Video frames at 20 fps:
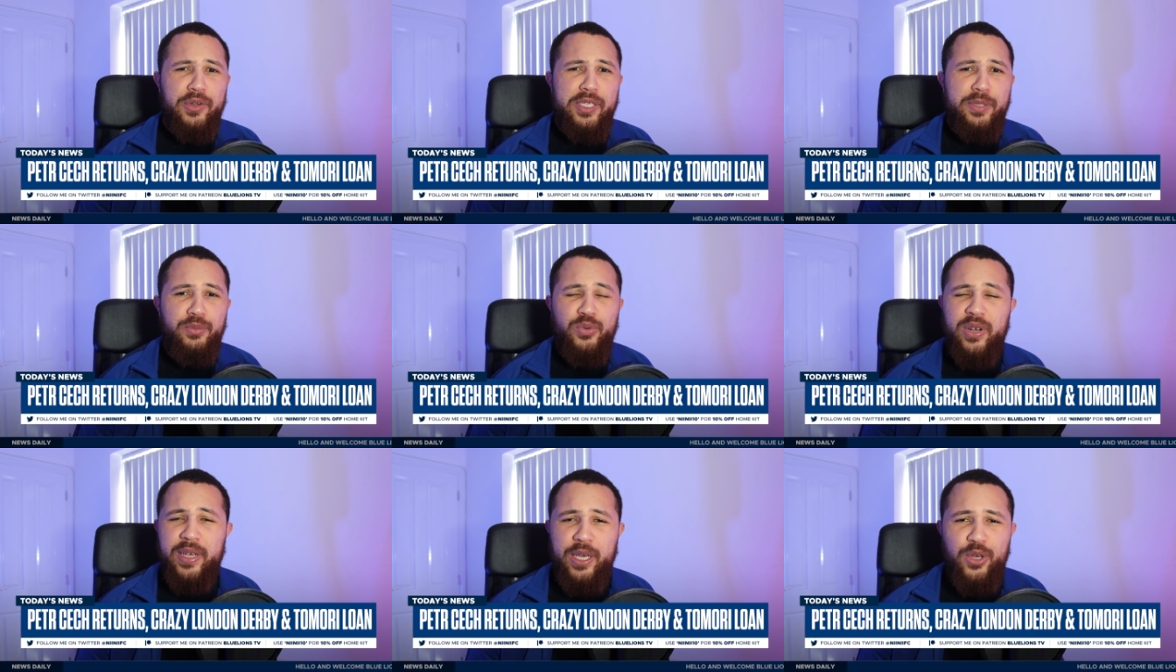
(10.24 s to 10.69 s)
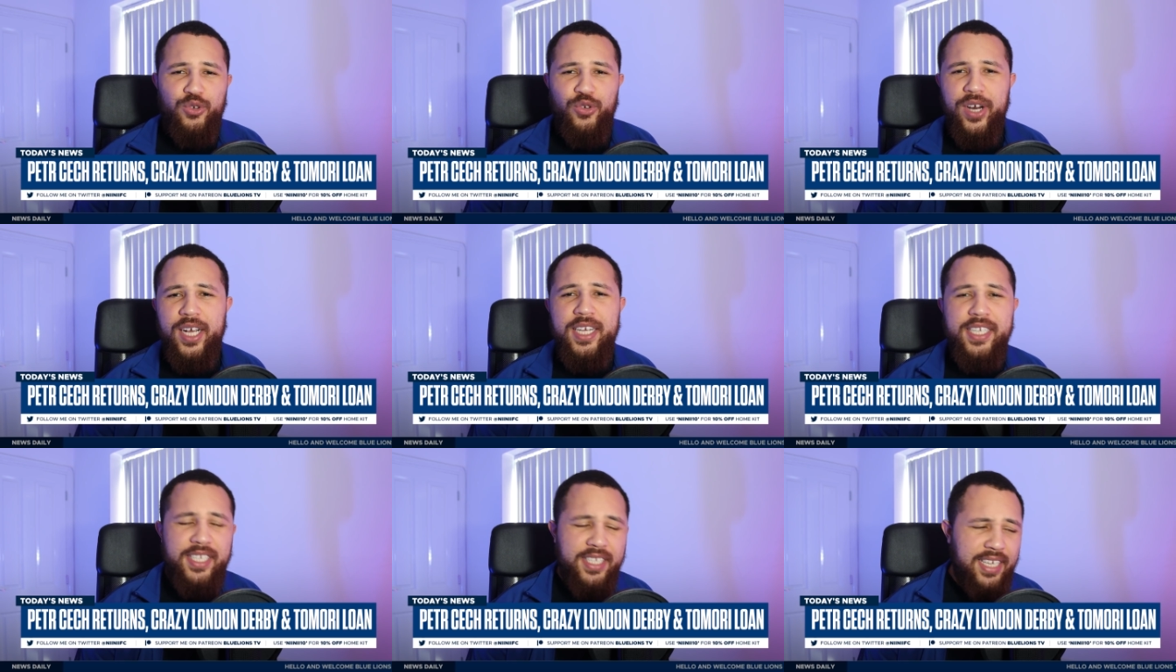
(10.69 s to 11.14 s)
was pretty
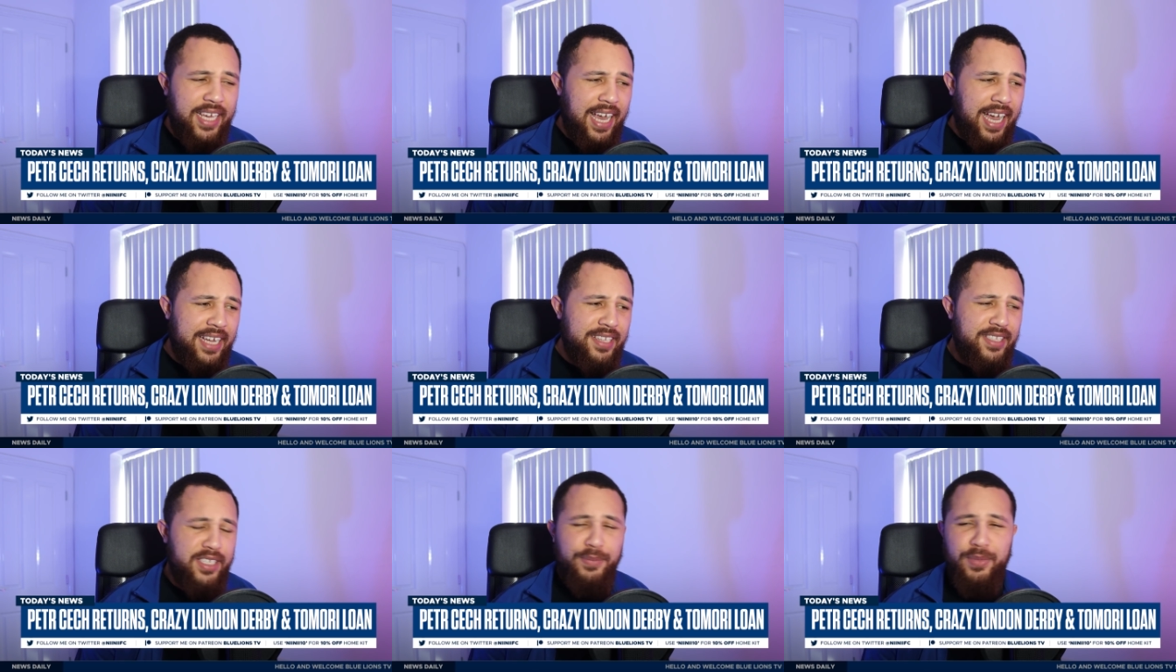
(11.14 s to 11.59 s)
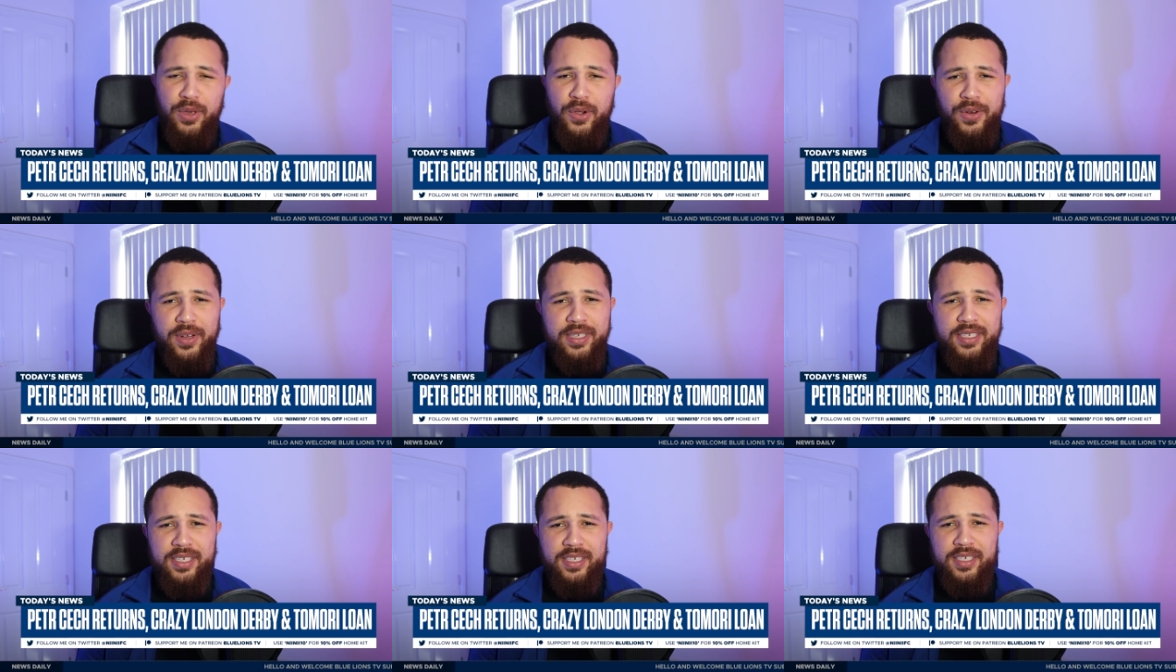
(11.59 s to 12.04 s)
crazy, and to be
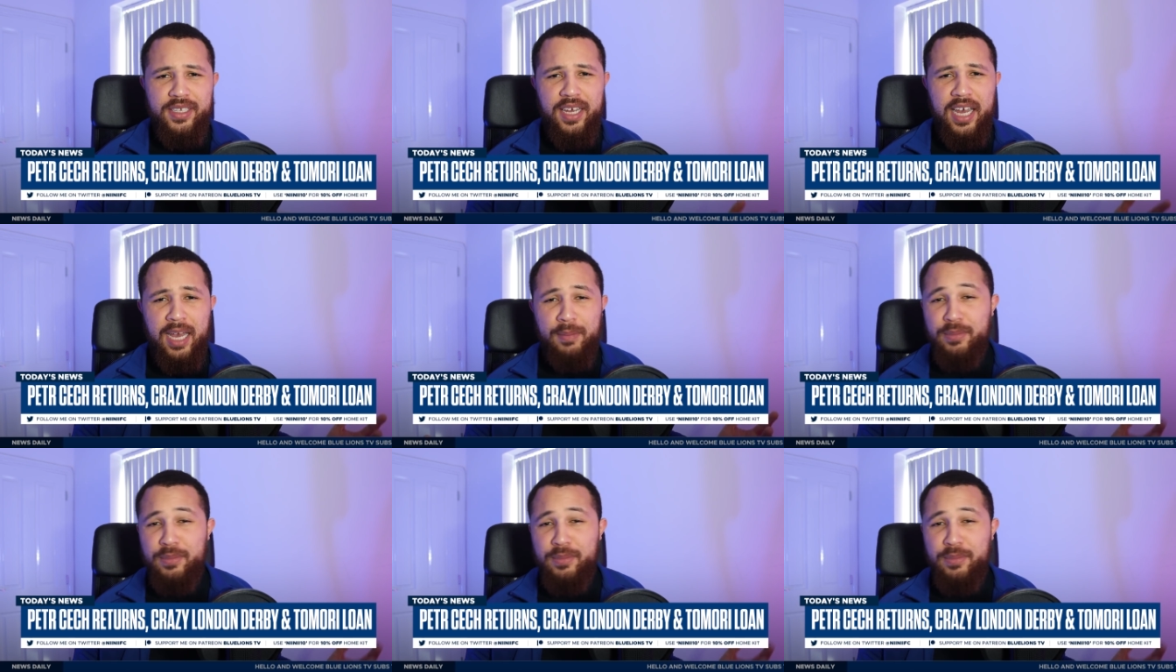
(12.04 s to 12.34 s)
honest,